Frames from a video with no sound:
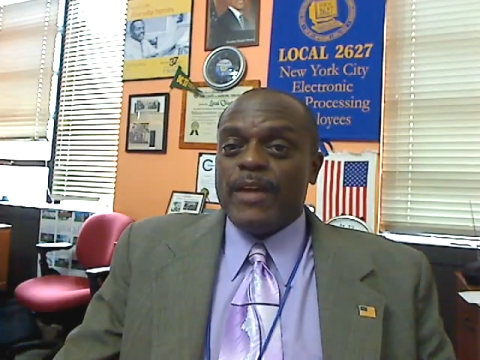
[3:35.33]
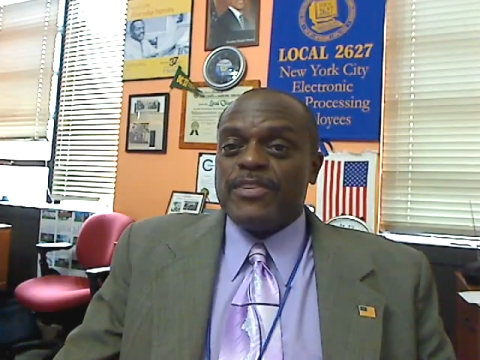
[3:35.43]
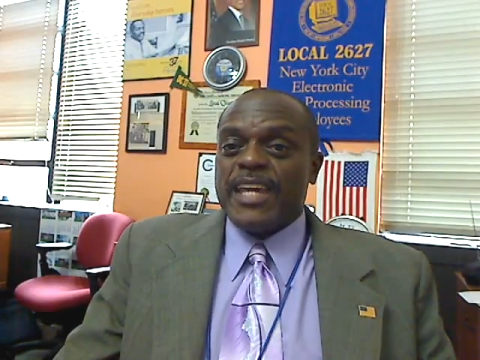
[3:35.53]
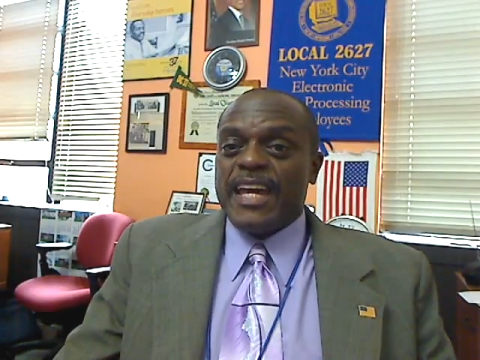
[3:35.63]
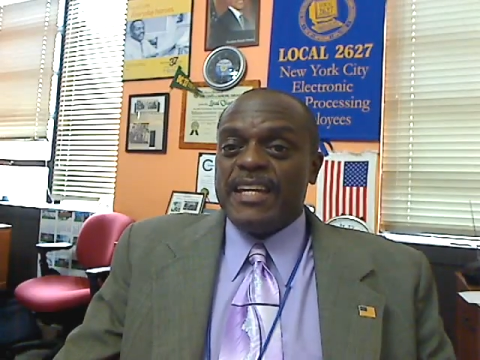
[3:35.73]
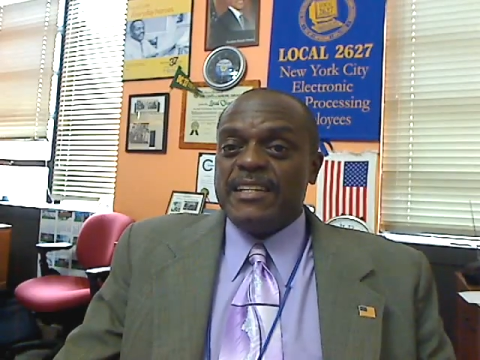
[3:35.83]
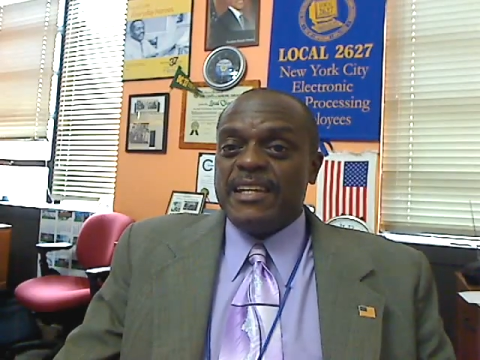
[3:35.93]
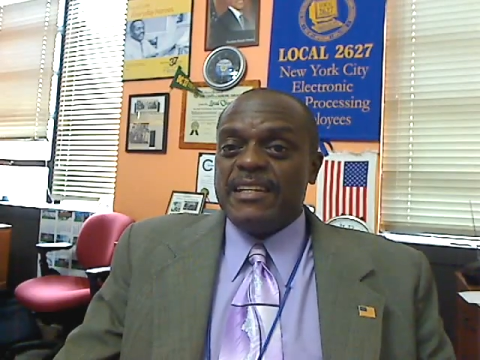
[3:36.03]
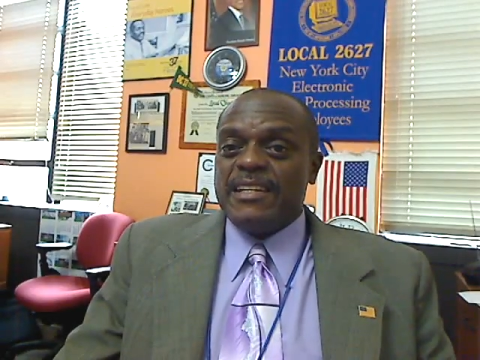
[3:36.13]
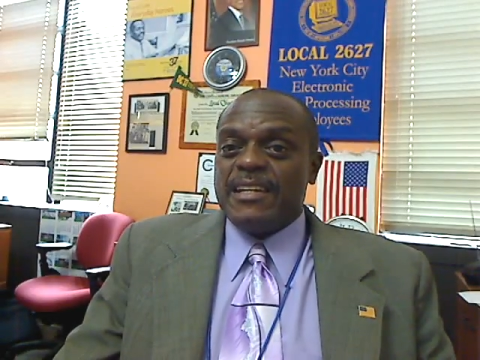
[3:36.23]
scanned
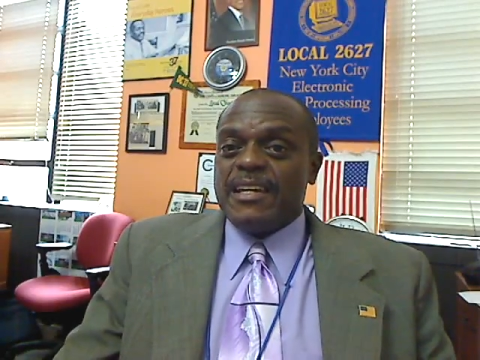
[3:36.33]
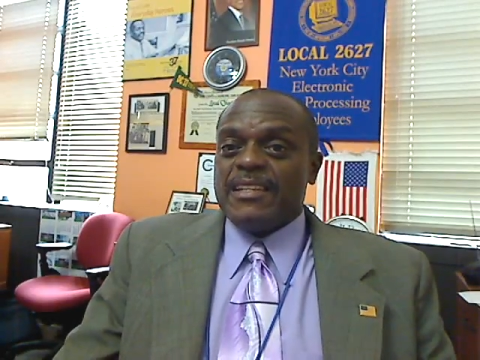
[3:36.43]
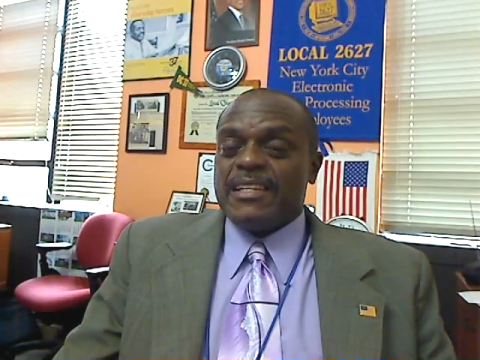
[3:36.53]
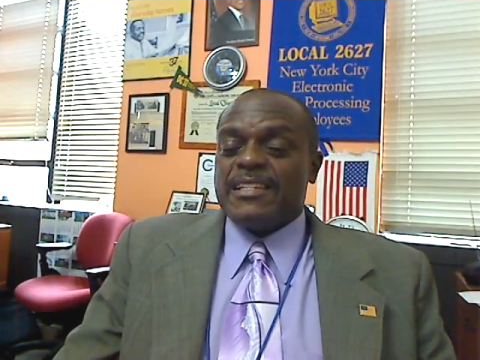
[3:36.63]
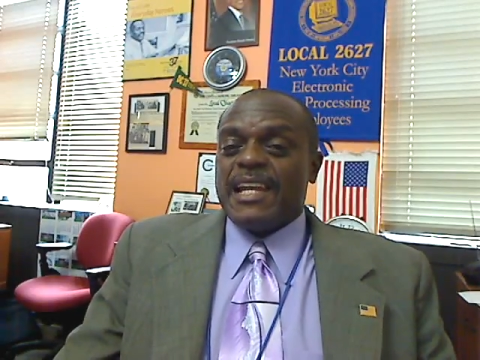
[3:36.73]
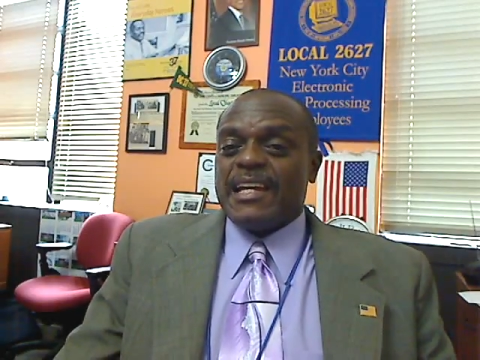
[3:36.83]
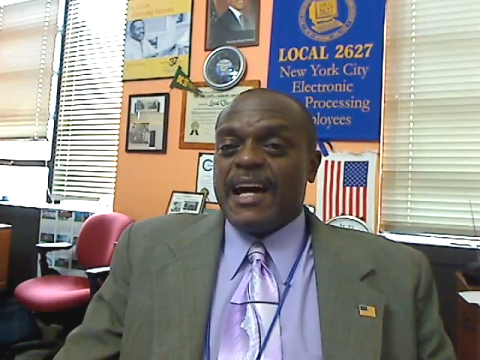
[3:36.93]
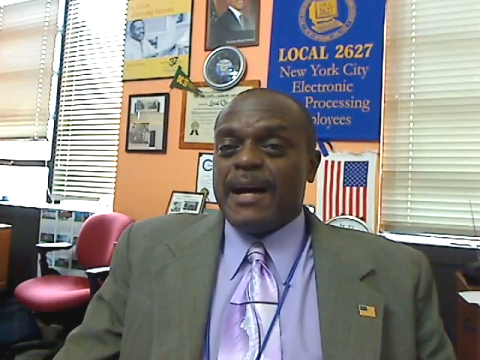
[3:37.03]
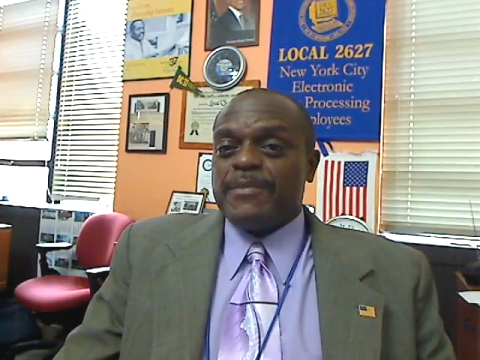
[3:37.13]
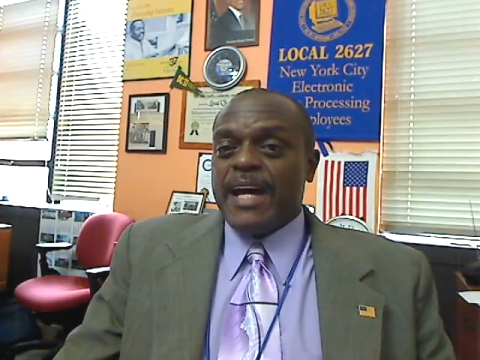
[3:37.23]
in the
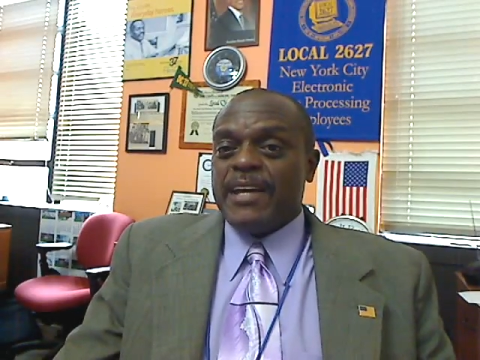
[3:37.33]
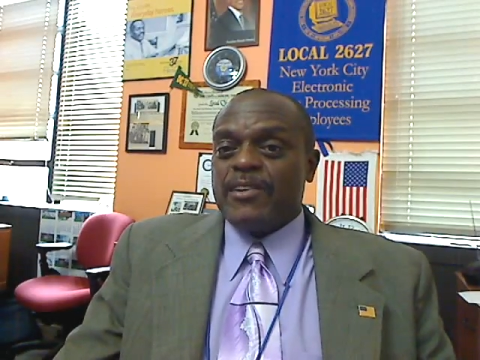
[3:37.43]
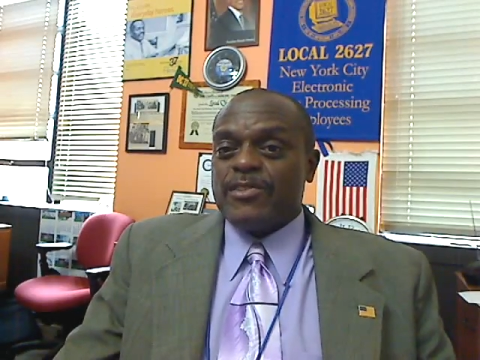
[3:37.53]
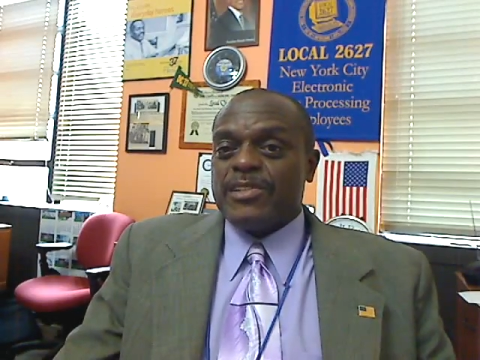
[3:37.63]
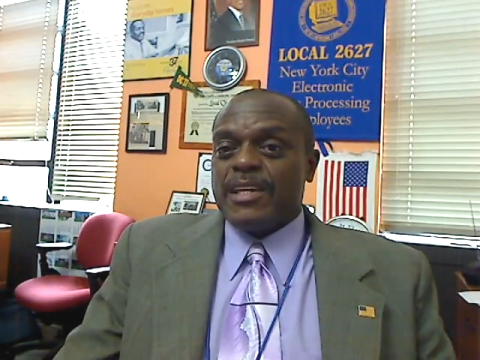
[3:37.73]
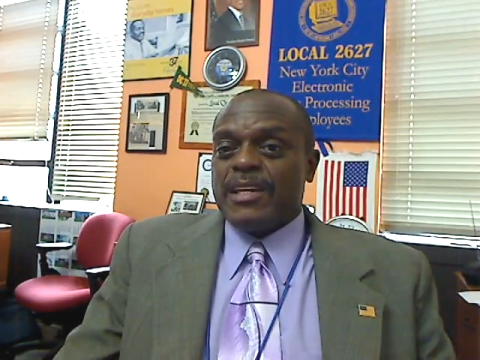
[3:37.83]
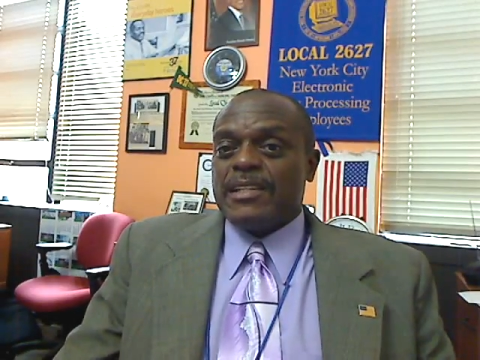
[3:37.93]
Telecom Titles,